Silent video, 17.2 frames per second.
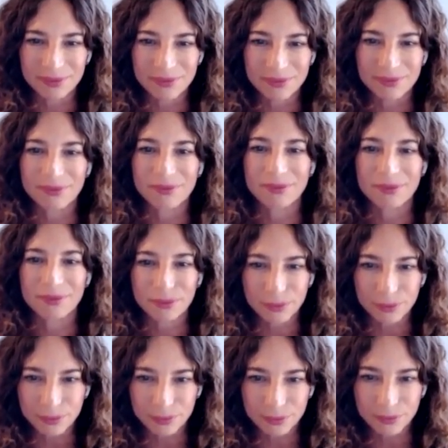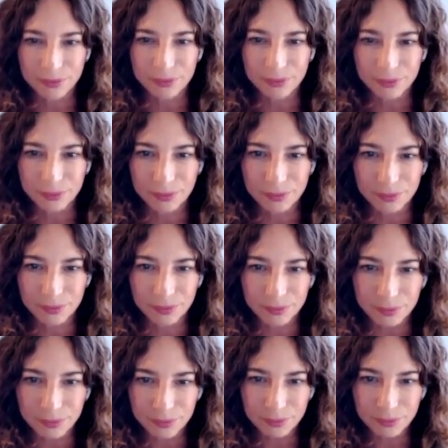
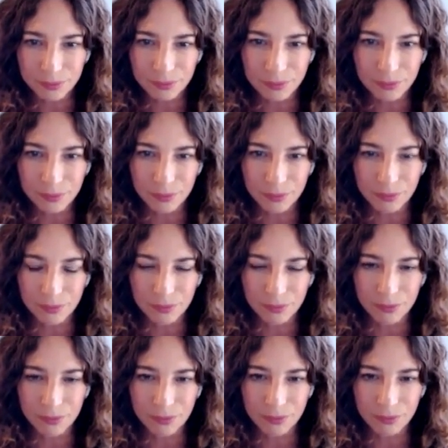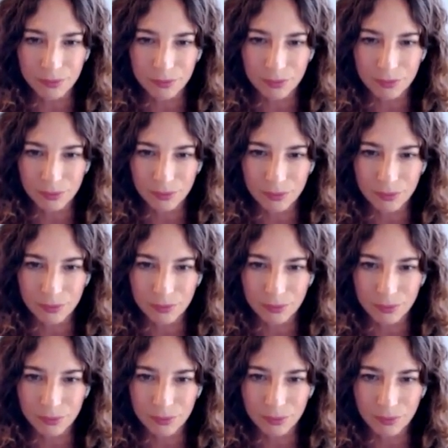
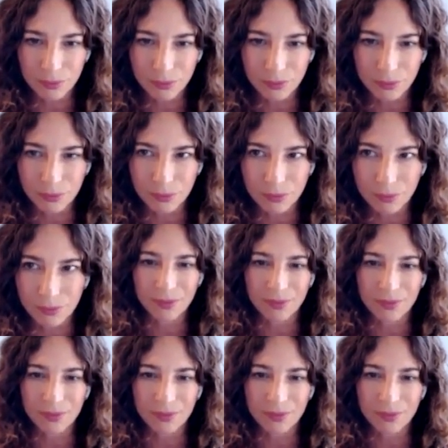The person shown says nothing.